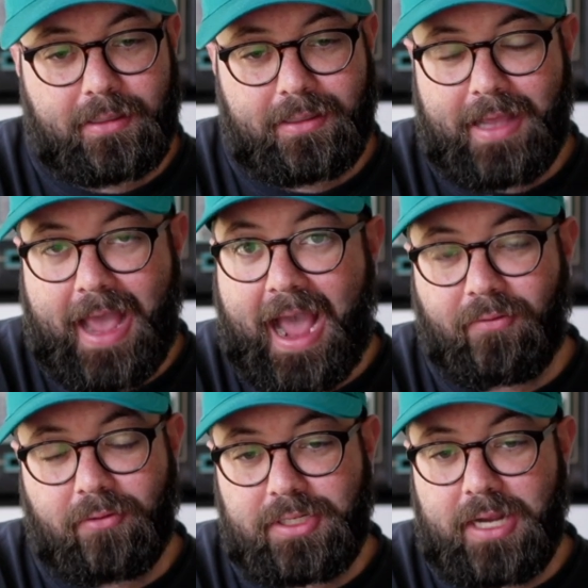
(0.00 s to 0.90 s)

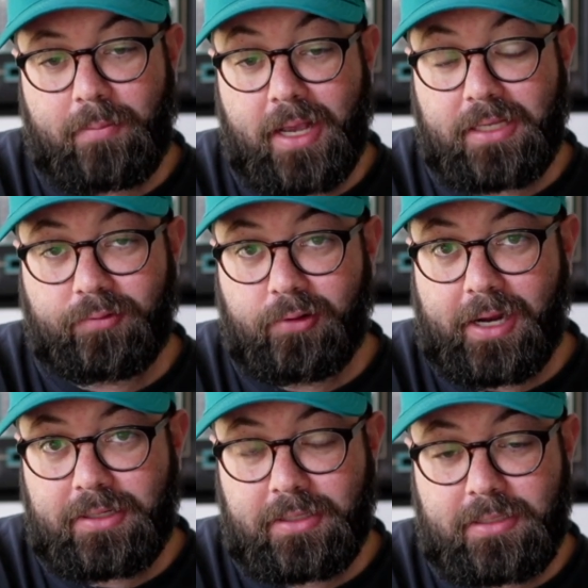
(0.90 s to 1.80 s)
average at best free
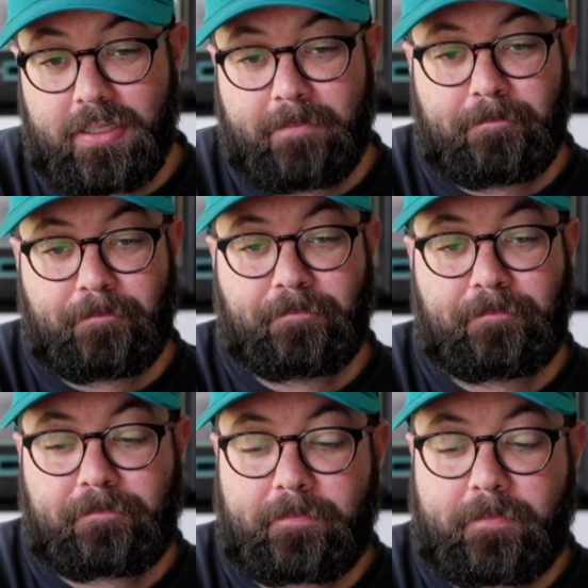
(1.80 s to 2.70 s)
agency.
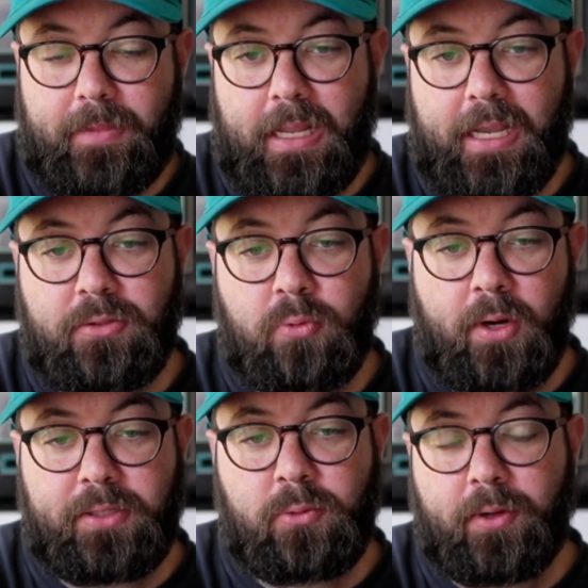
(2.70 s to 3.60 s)
In
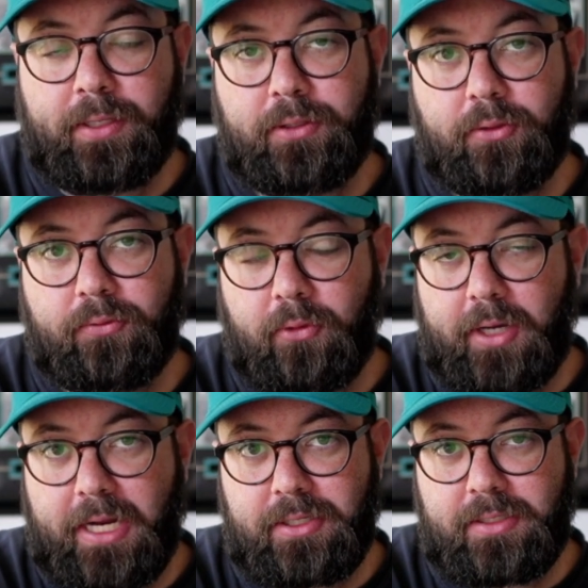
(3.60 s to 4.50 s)
2022, free
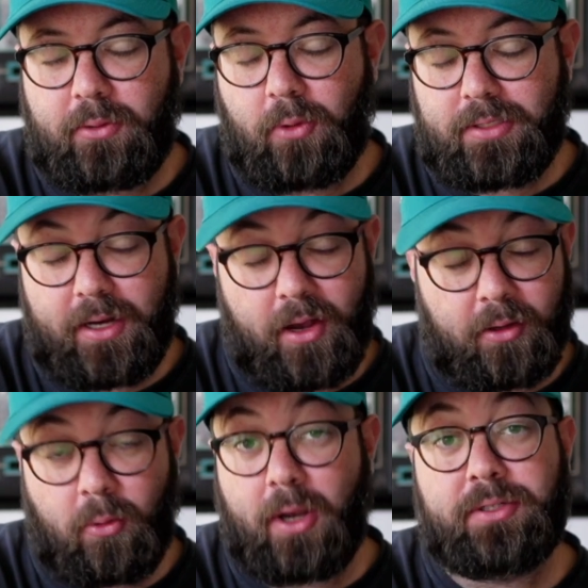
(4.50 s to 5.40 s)
agency was an
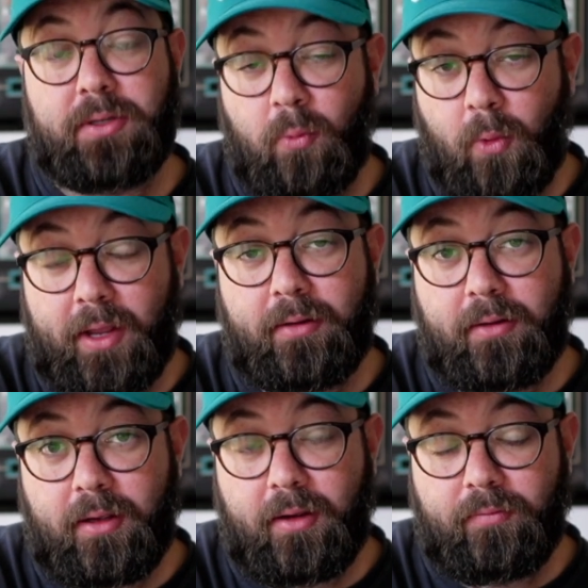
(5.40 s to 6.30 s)
unquestioned win
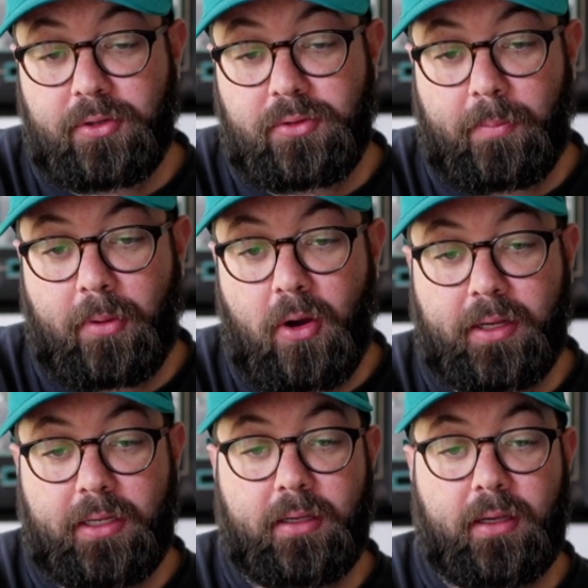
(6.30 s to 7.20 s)
for Trent
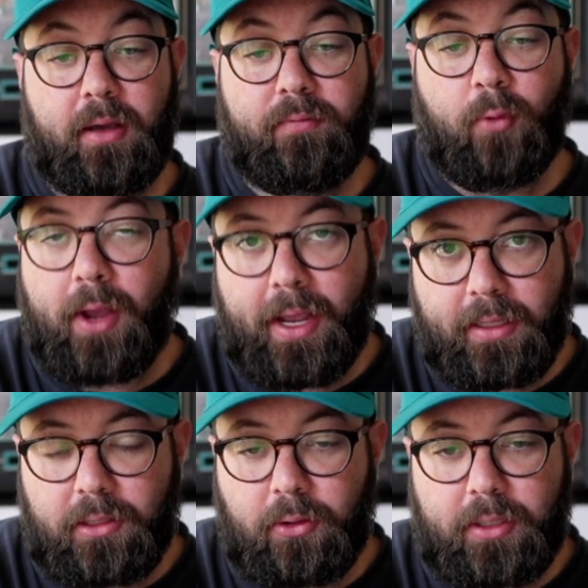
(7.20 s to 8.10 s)
Baalke. Foye
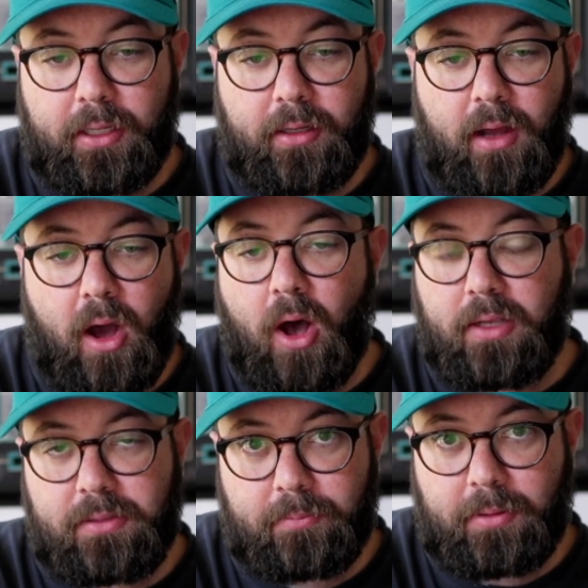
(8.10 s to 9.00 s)
Oluokun,
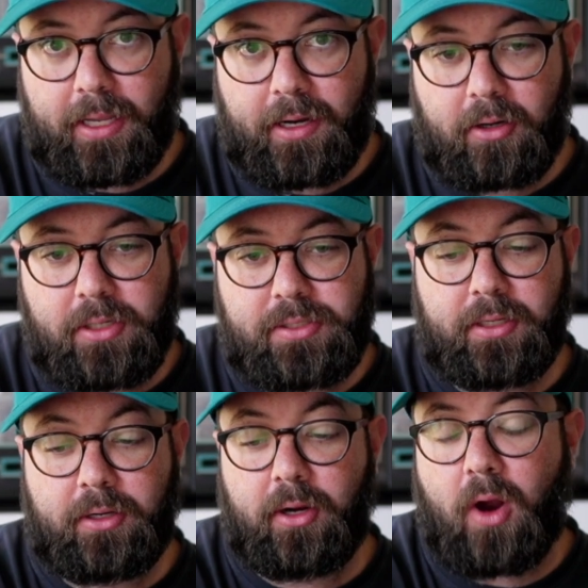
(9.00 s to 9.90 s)
awesome player.
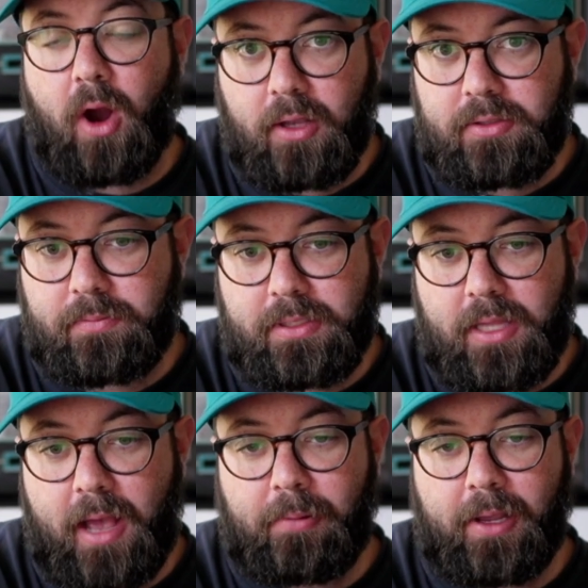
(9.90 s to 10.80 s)
Christian Kirk, awesome
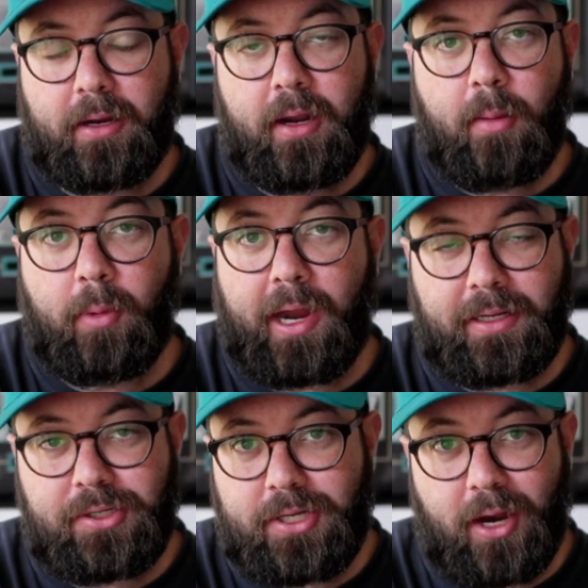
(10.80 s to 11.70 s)
slot player.
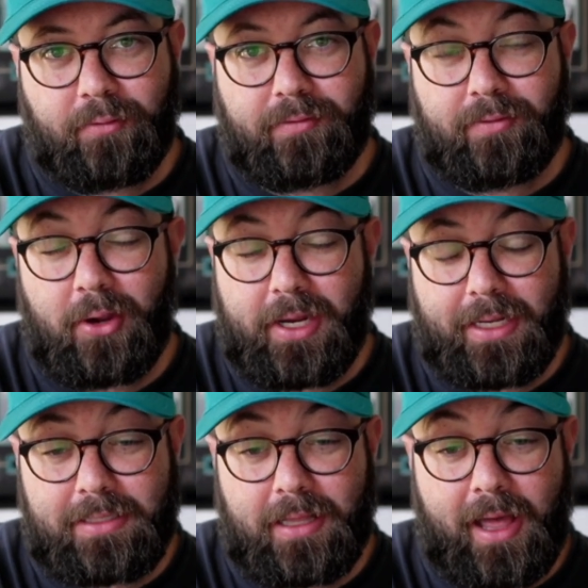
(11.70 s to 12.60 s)
Brandon Scherff, even though he
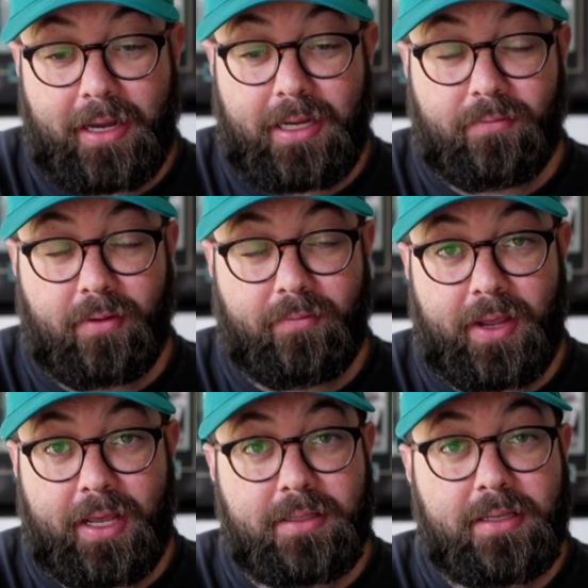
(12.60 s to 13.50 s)
gets a lot of heat from
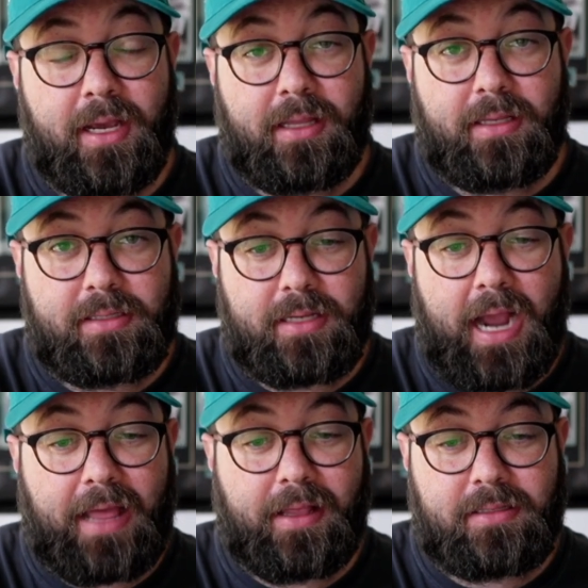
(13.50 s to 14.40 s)
fans, this is a
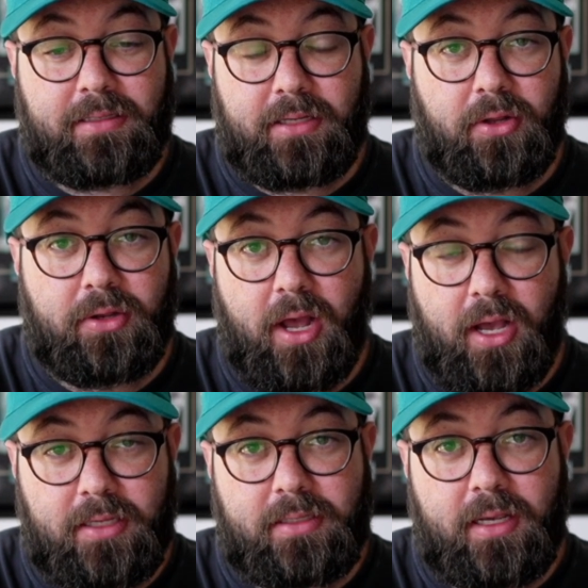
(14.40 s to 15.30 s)
guy that still does